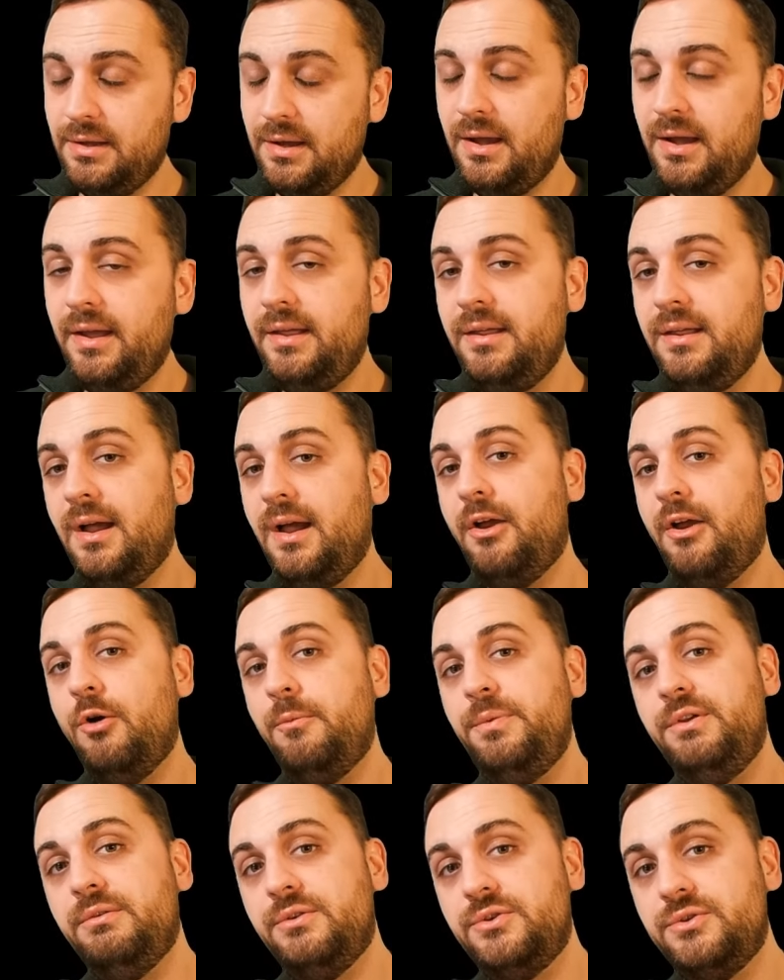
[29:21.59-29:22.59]
I
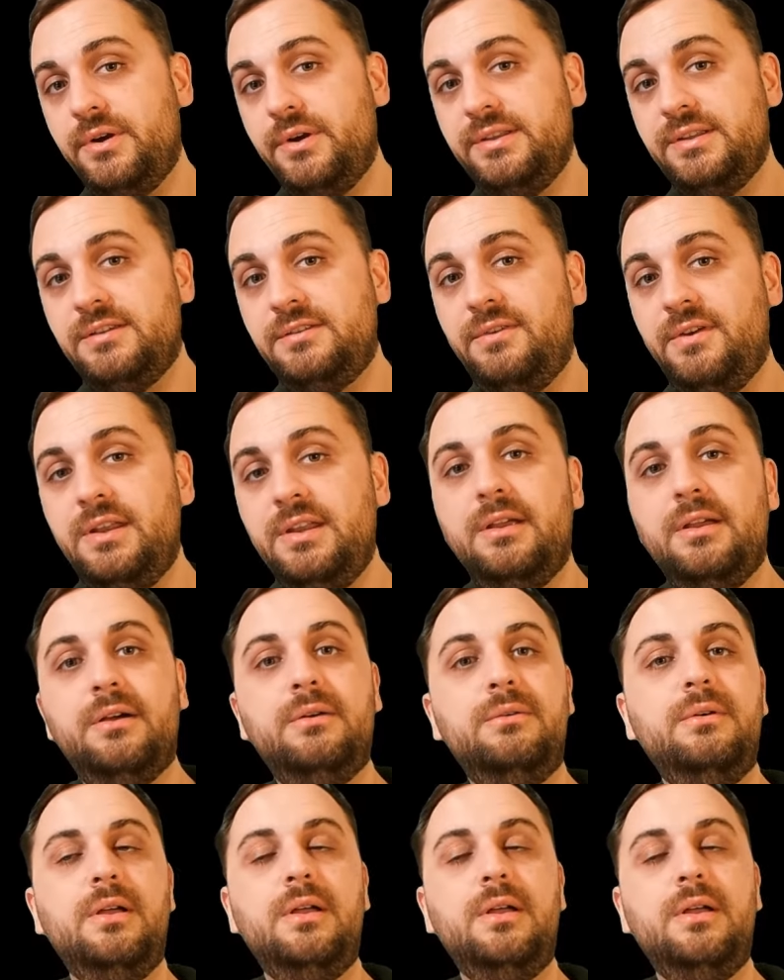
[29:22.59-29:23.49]
hope you enjoyed this video.